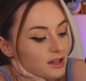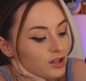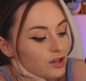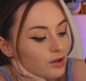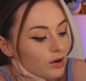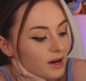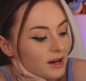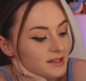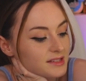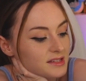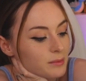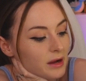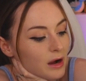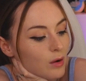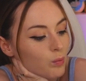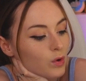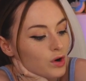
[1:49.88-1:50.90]
curious
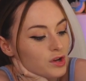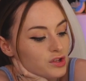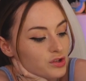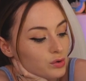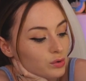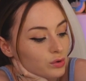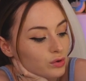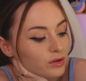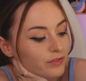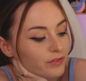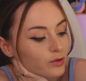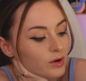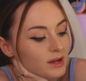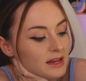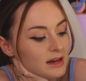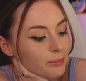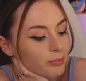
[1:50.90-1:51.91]
about what you look
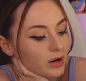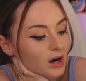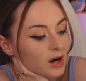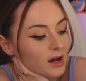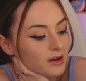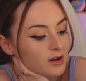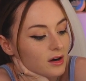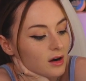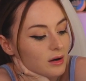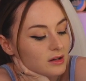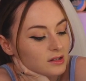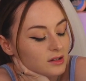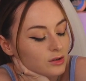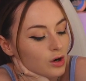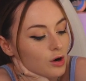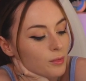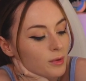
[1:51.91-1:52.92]
for in a partner,
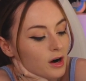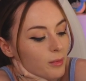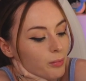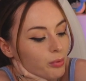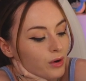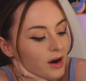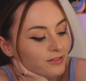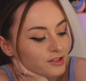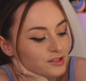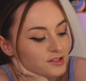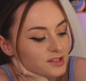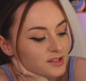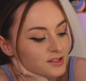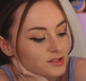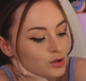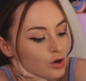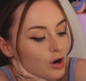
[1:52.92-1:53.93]
comma,
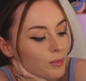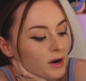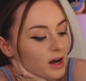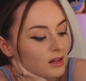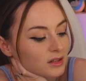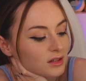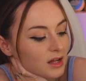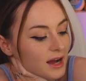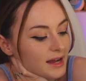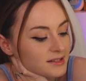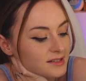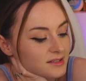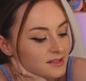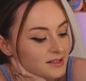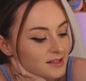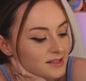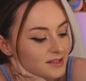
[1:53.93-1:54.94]
preferences, comma, likes
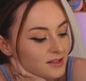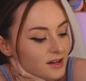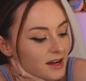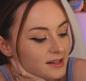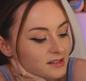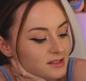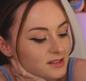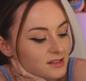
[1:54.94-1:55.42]
and dislikes.